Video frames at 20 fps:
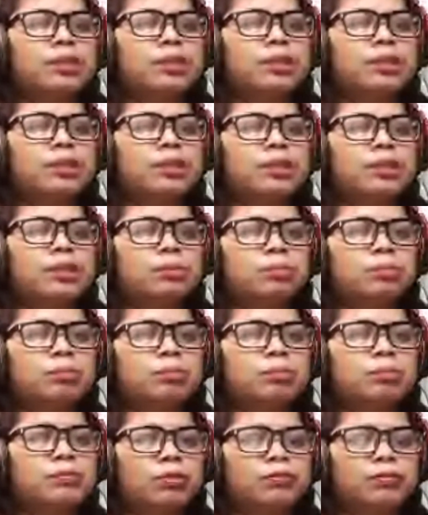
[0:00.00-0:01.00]
I mean for
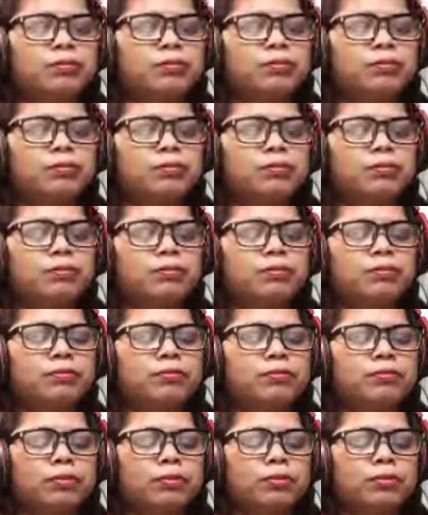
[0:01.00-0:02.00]
full
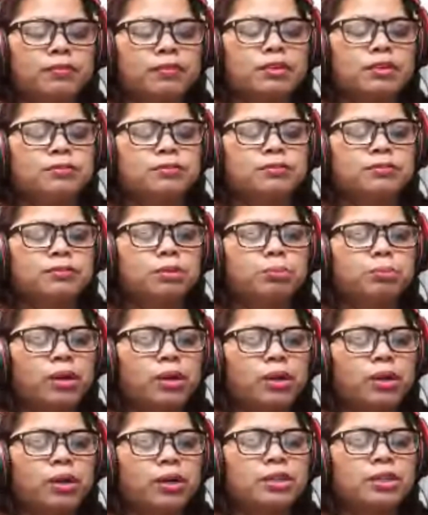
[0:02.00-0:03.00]
coverage for their parts
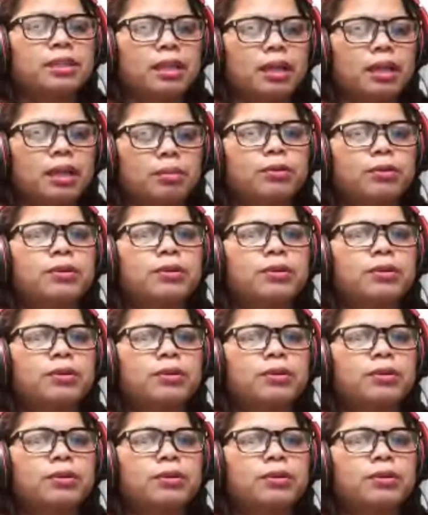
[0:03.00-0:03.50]
and labor.